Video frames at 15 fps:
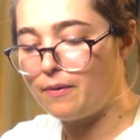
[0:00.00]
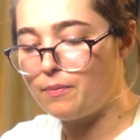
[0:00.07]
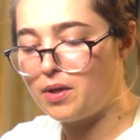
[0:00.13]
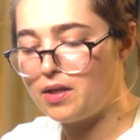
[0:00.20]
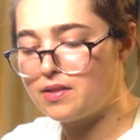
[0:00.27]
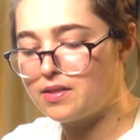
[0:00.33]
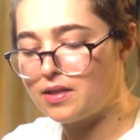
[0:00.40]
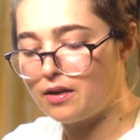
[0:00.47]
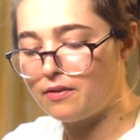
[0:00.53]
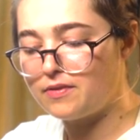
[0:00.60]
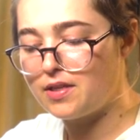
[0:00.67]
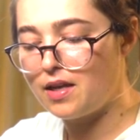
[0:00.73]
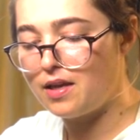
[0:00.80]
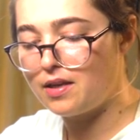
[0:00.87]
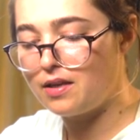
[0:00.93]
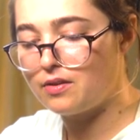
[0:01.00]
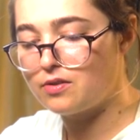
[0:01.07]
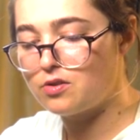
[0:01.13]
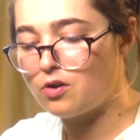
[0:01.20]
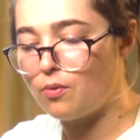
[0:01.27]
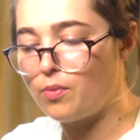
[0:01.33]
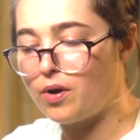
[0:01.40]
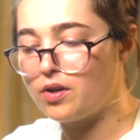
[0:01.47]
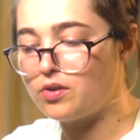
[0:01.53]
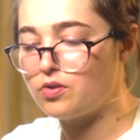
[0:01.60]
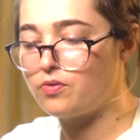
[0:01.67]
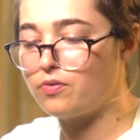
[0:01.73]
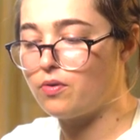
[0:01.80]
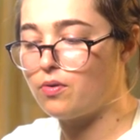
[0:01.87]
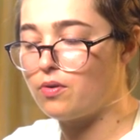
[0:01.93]
instead of taking so much
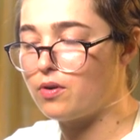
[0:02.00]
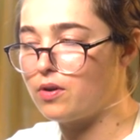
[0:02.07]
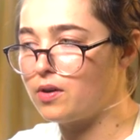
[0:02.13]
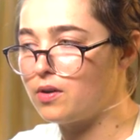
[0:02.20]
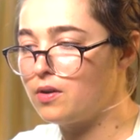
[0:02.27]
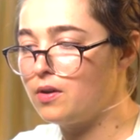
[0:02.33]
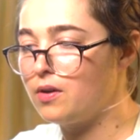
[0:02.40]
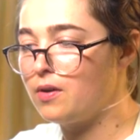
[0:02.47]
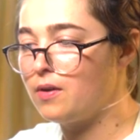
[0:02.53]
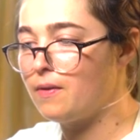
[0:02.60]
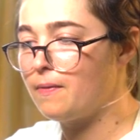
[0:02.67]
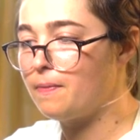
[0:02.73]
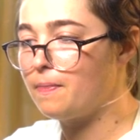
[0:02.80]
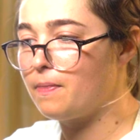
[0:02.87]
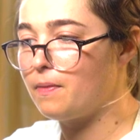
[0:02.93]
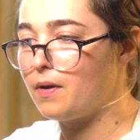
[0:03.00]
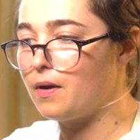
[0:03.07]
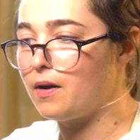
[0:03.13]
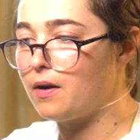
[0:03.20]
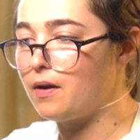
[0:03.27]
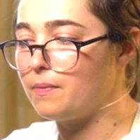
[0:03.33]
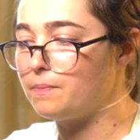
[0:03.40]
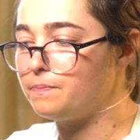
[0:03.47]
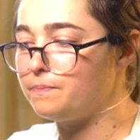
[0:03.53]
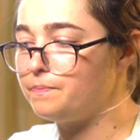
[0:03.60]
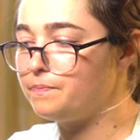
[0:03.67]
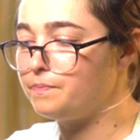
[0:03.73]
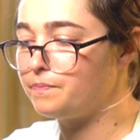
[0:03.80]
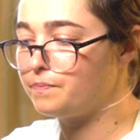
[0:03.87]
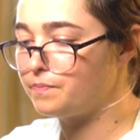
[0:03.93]
for...
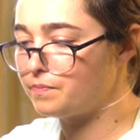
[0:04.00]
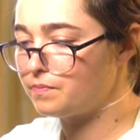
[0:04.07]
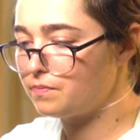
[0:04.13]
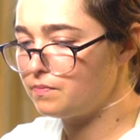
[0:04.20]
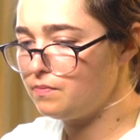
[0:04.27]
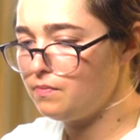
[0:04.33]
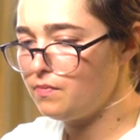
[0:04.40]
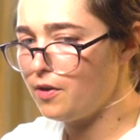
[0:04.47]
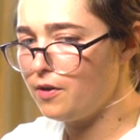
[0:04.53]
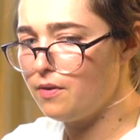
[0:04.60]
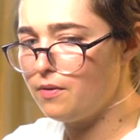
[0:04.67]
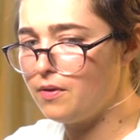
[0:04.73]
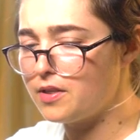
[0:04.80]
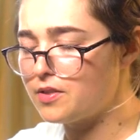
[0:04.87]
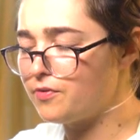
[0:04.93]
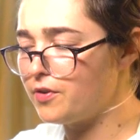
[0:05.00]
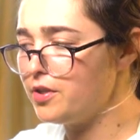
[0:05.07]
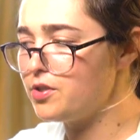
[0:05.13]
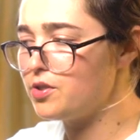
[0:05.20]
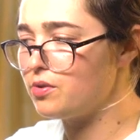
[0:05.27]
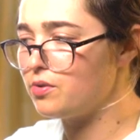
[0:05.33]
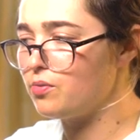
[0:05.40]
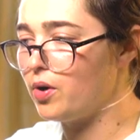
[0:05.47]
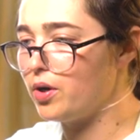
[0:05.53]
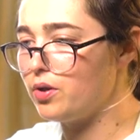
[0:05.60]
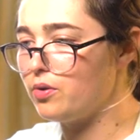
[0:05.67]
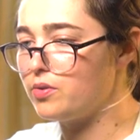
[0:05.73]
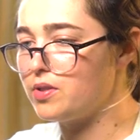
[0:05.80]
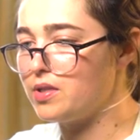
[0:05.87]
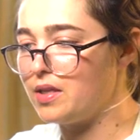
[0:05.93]
as virtue, what
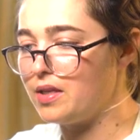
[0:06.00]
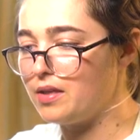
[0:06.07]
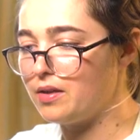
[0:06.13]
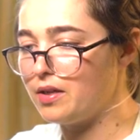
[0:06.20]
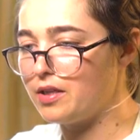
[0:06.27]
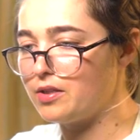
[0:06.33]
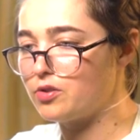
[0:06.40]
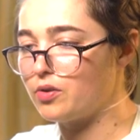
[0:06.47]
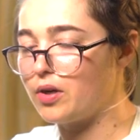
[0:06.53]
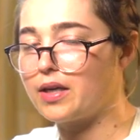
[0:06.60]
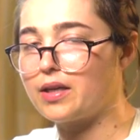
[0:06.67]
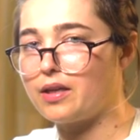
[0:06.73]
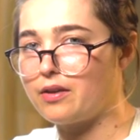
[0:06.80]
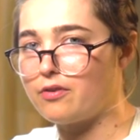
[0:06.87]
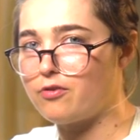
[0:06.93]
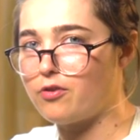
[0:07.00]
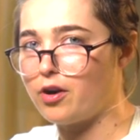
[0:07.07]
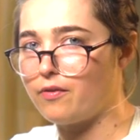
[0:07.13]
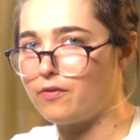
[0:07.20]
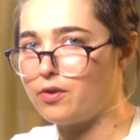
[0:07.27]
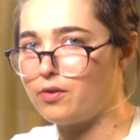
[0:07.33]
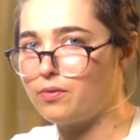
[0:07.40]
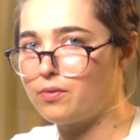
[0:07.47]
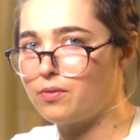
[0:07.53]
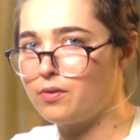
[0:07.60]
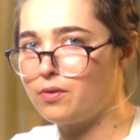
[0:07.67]
you see directly in front of you.